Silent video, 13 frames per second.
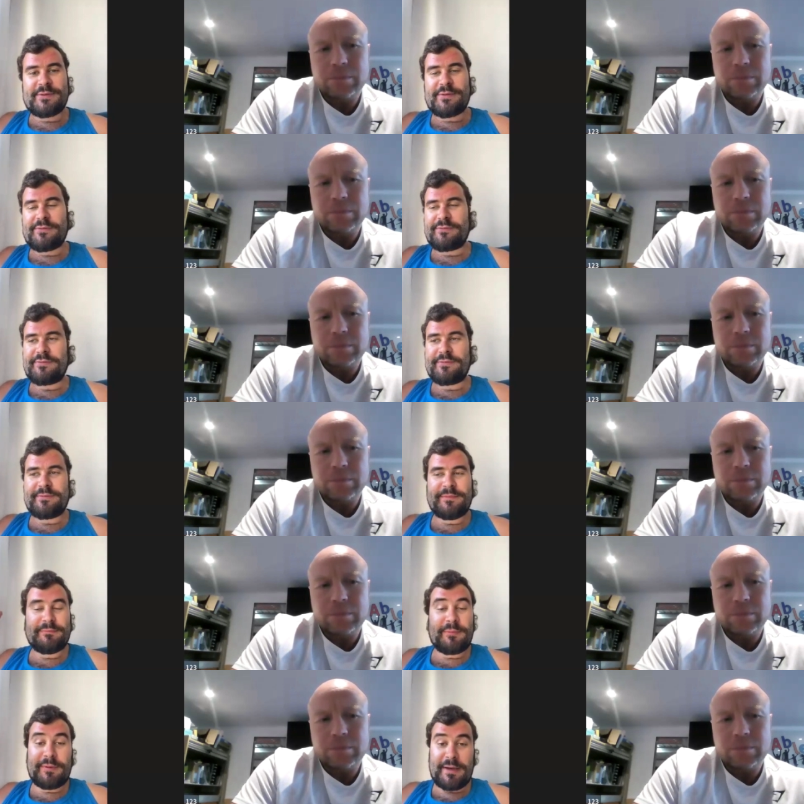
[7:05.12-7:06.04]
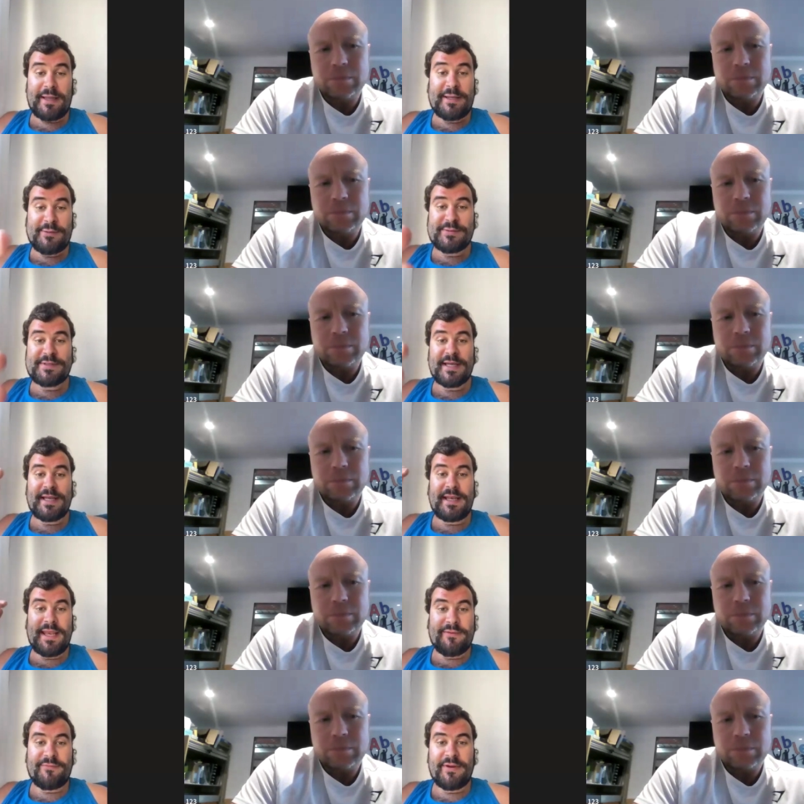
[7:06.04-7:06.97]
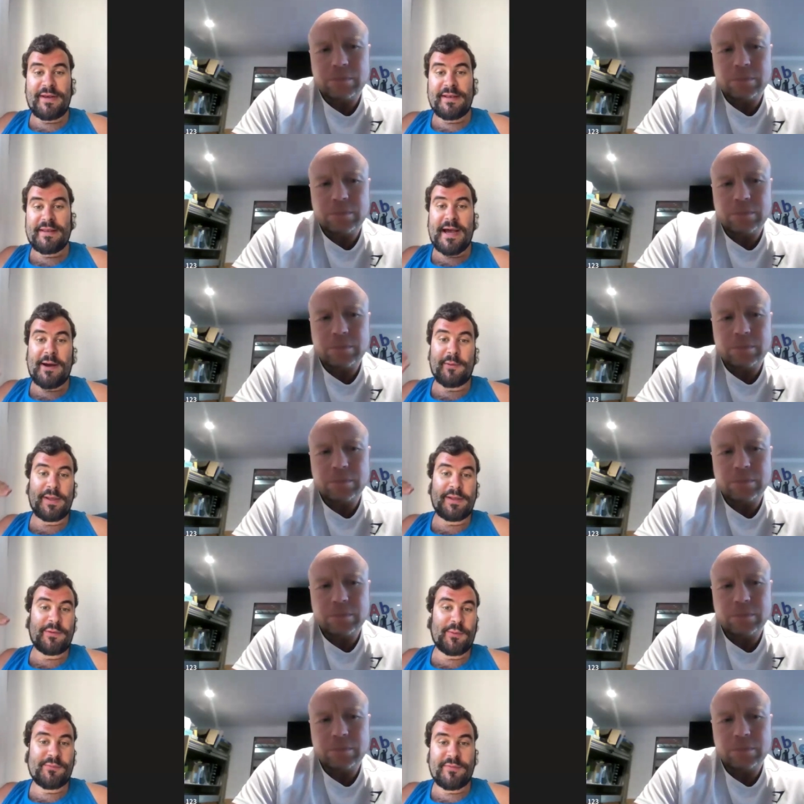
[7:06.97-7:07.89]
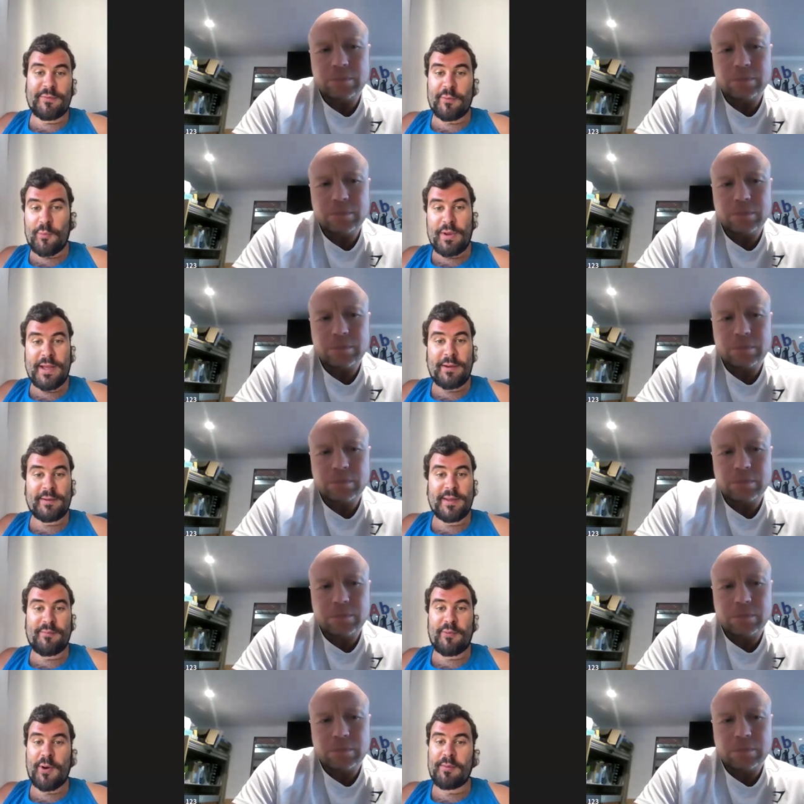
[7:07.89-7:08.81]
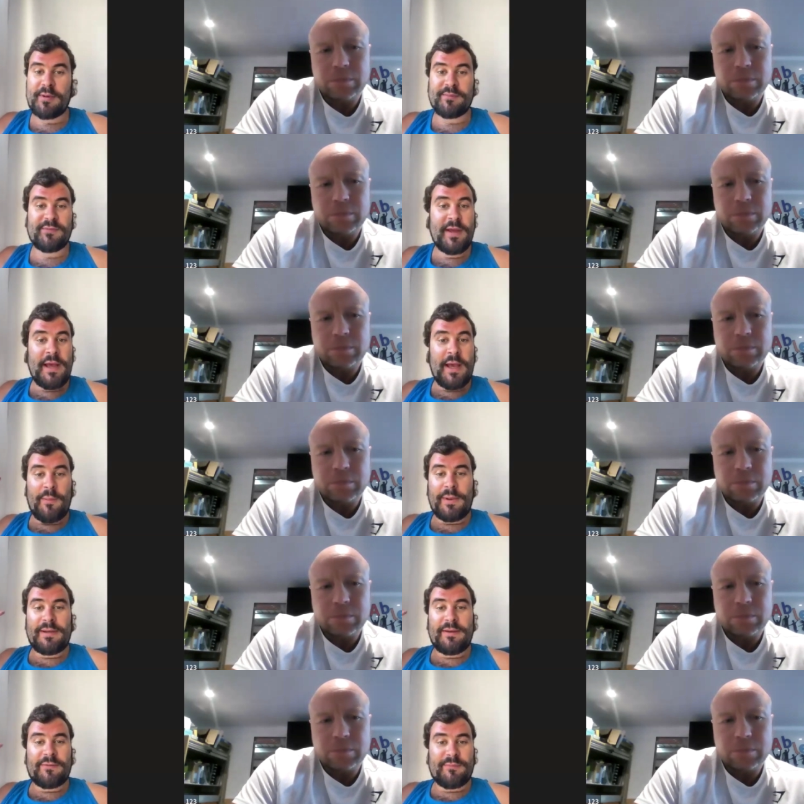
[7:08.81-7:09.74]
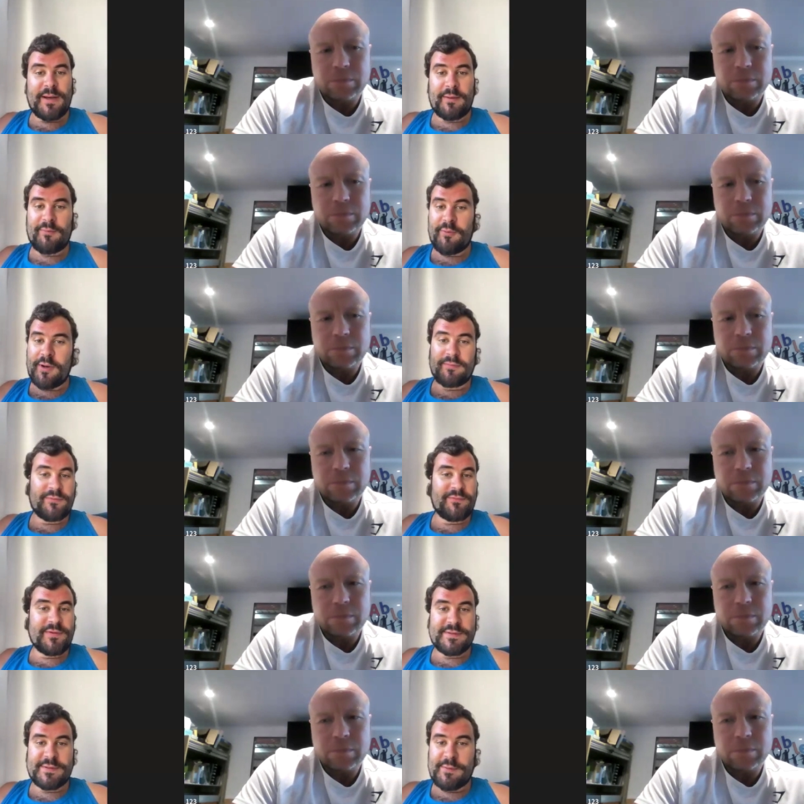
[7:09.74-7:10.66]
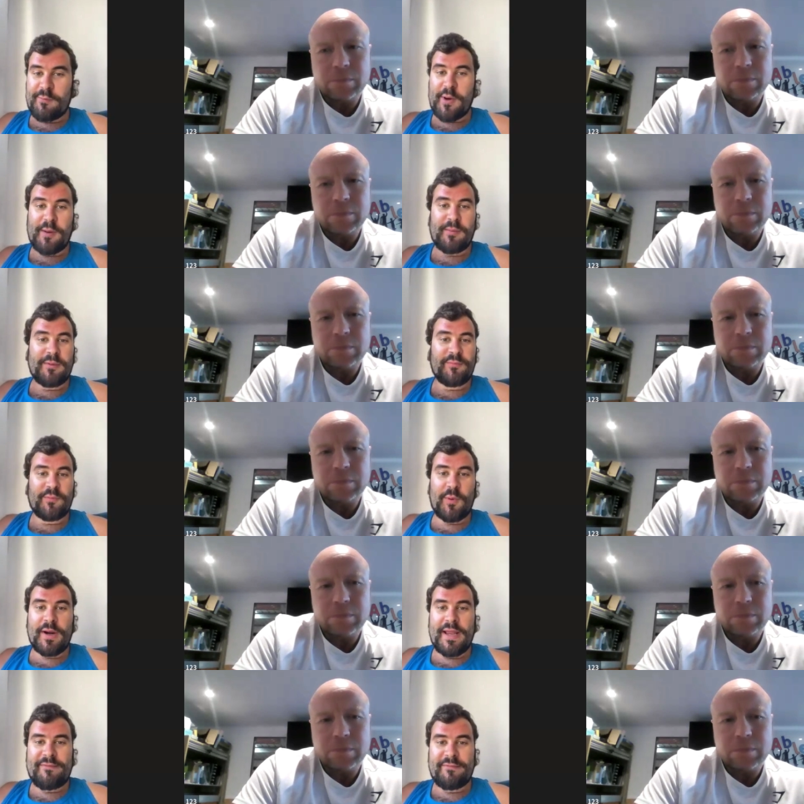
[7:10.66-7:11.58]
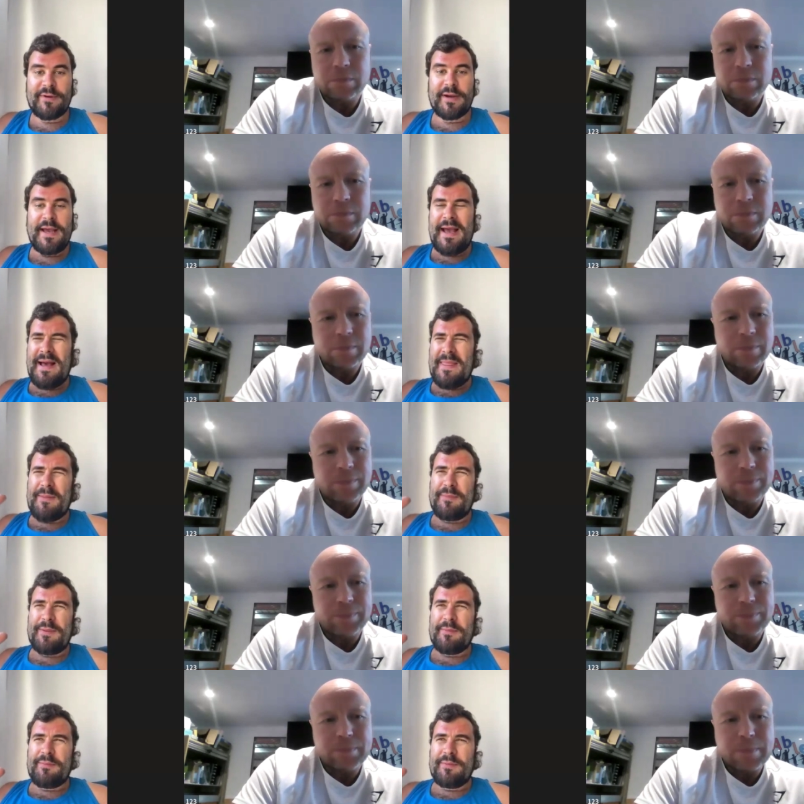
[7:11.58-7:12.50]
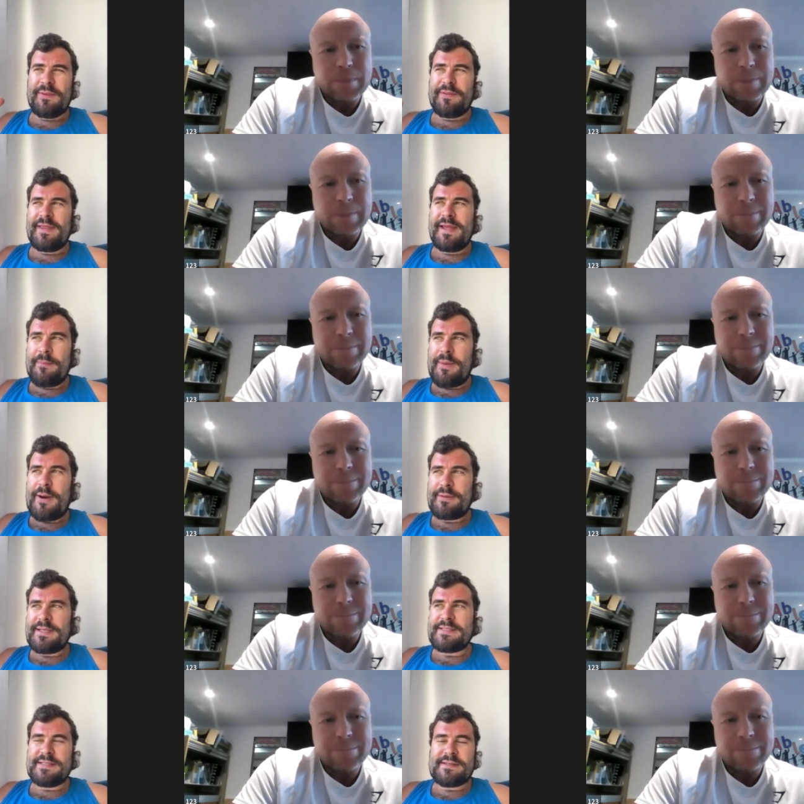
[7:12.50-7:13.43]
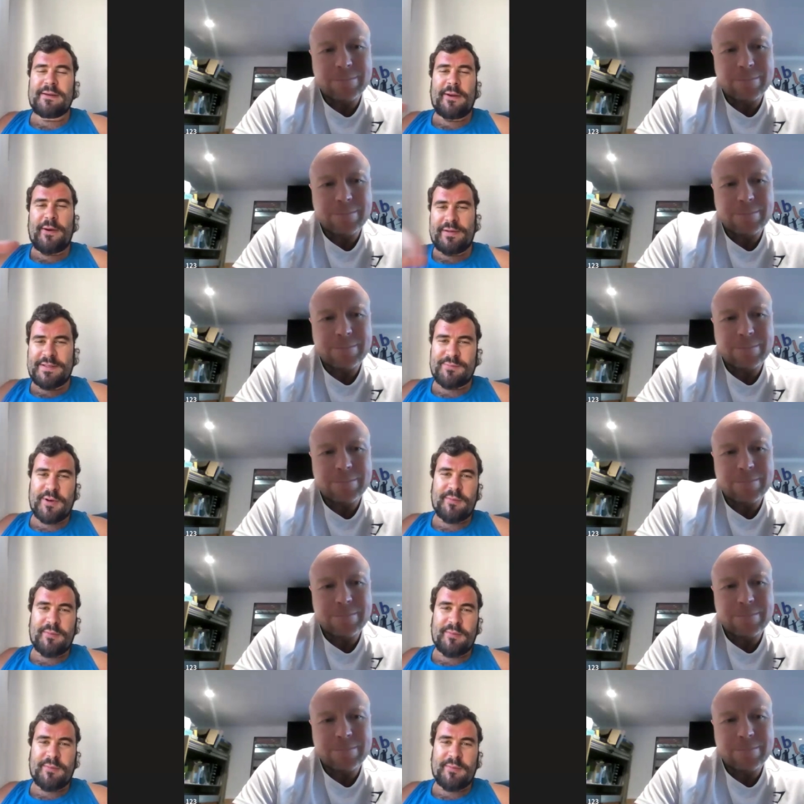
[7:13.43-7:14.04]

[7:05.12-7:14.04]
Speaker 1: sort of well, like you were saying, they're feeling down. They don't know if they've got a way out of their problems, whether it's mental problems, physical problems, whatever. The, the, the thing about this is a lot of these